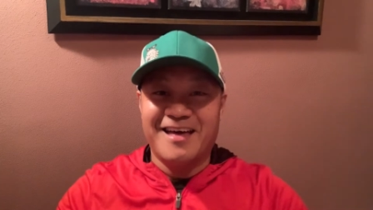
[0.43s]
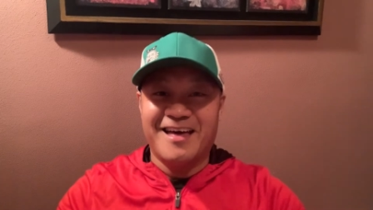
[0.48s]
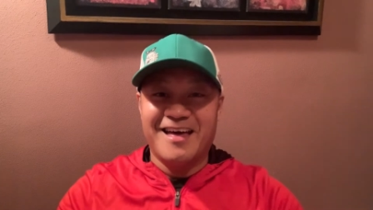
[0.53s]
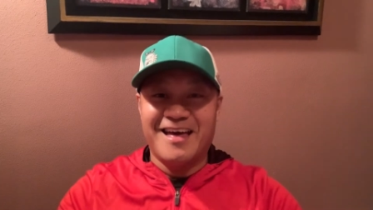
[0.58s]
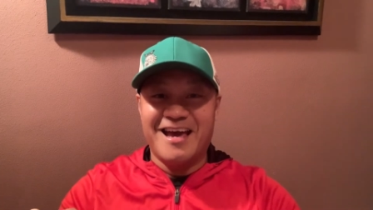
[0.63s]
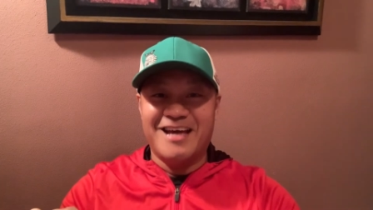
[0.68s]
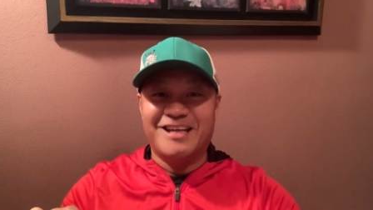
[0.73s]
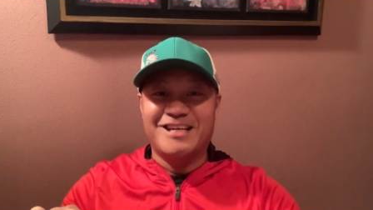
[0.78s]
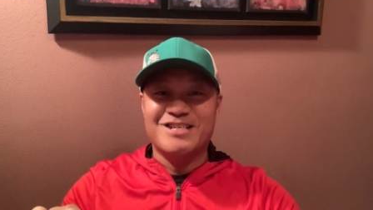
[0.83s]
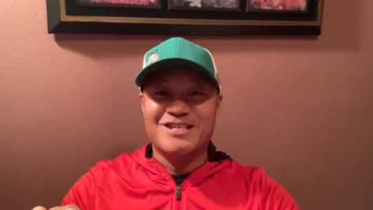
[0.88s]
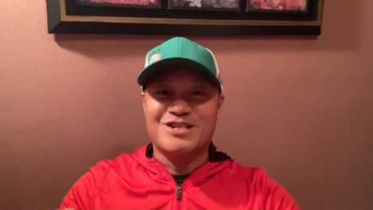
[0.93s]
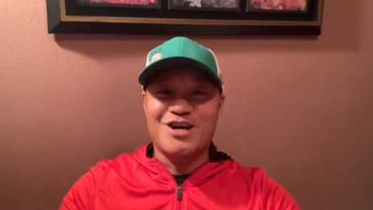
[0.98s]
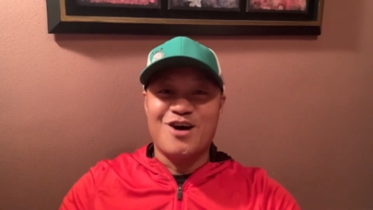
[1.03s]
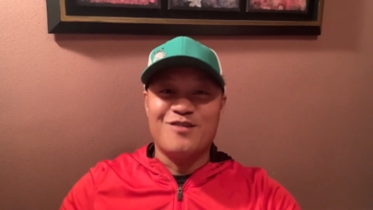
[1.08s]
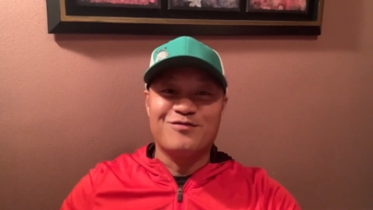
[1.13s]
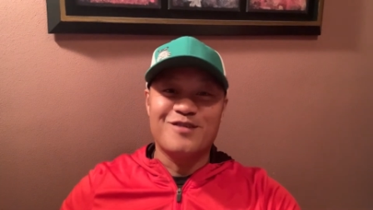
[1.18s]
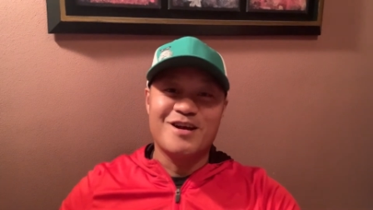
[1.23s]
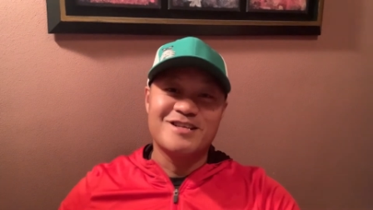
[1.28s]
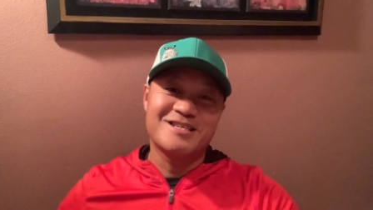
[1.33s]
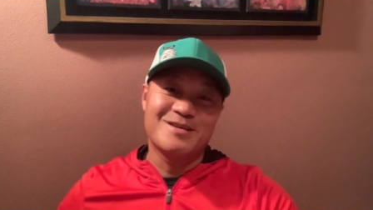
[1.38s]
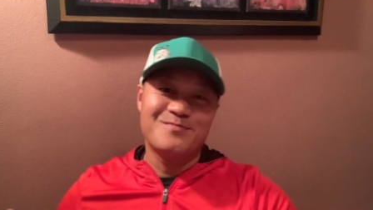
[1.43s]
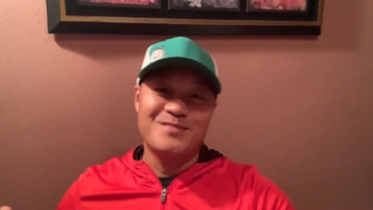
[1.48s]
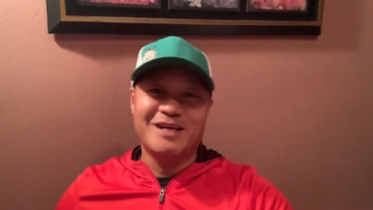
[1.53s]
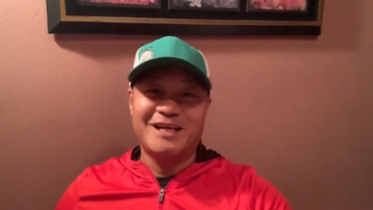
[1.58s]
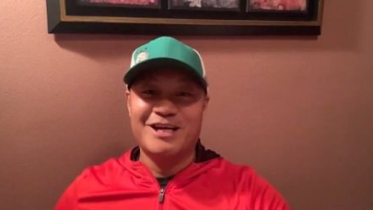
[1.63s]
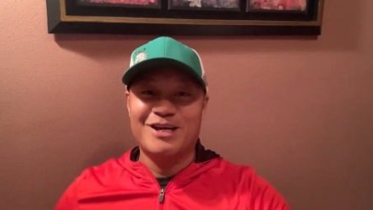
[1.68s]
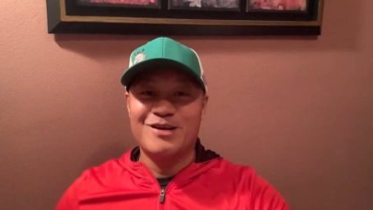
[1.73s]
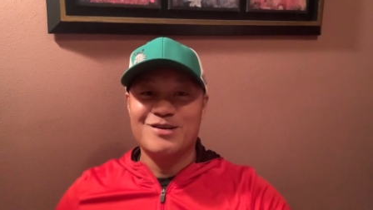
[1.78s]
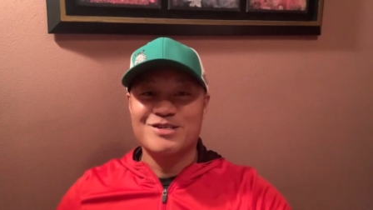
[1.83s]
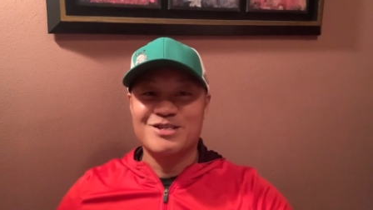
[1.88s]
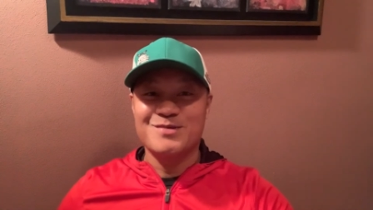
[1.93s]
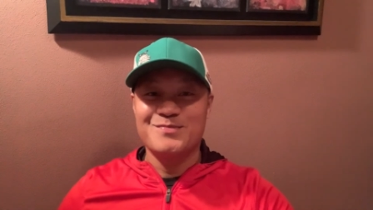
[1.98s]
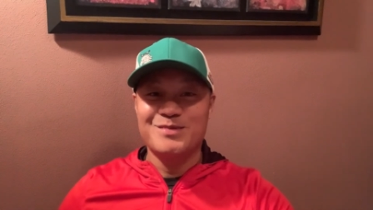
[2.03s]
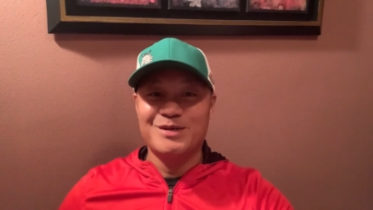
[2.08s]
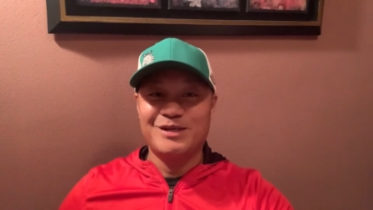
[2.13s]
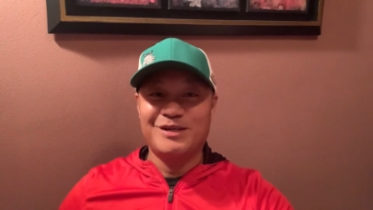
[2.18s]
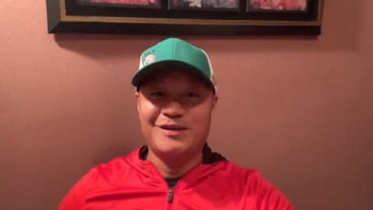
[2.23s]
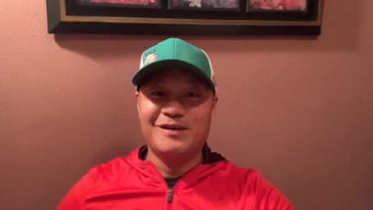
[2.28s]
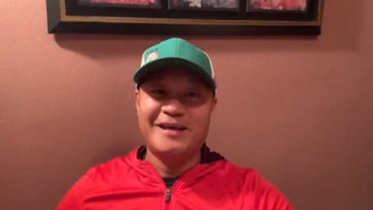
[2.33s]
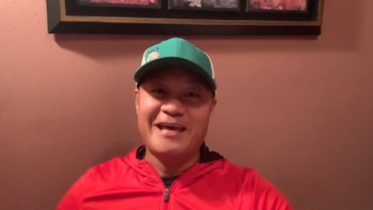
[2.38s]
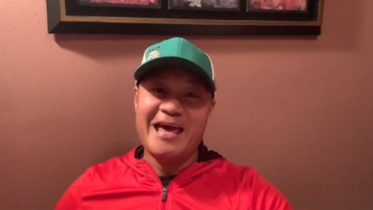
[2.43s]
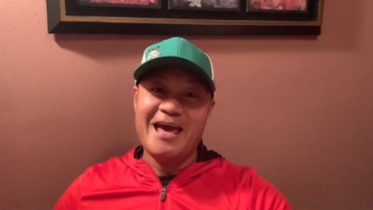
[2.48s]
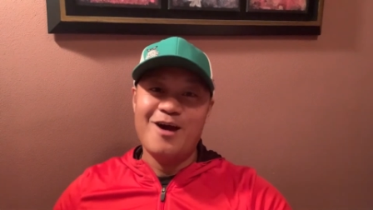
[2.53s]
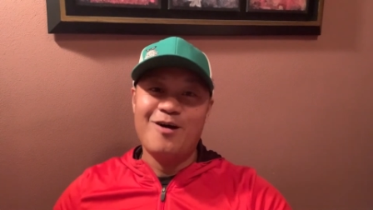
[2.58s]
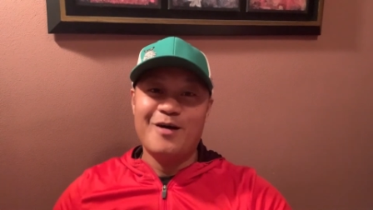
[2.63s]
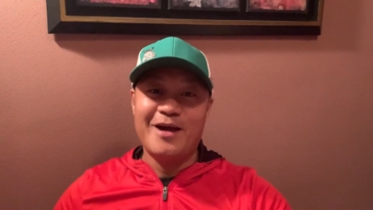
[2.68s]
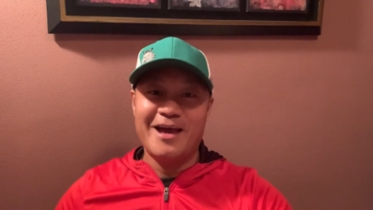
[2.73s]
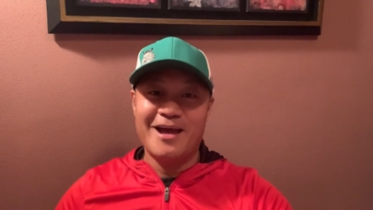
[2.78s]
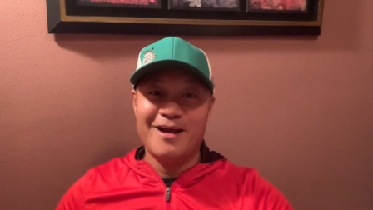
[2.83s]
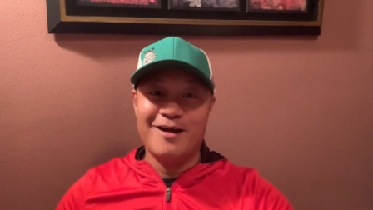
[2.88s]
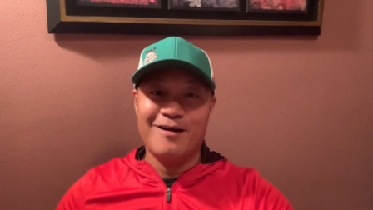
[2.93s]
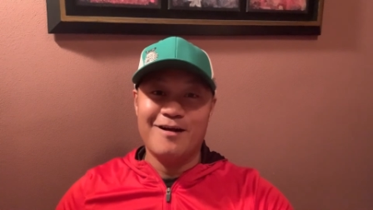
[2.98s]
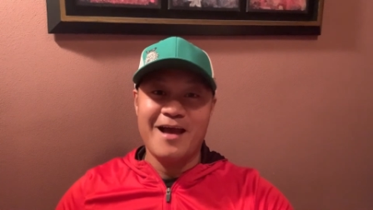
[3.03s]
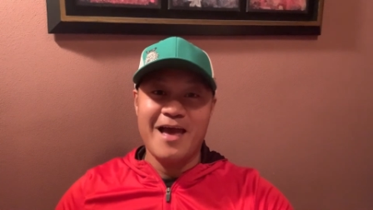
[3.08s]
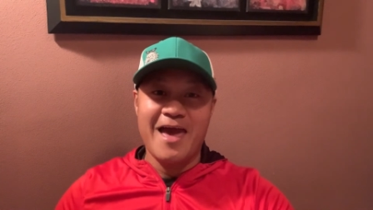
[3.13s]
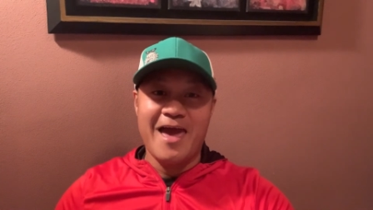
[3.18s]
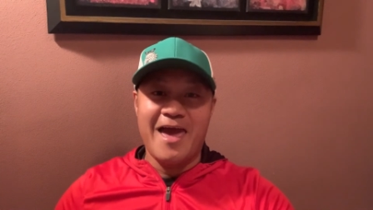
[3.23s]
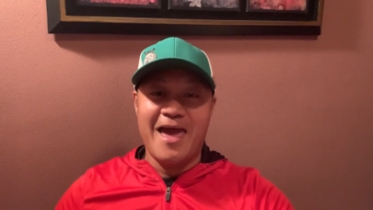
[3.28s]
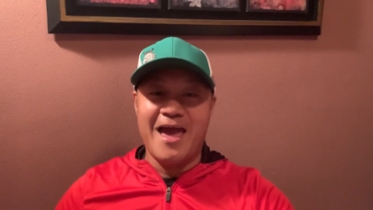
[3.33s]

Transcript: Hey disc golf friends and beginners community, Kale here,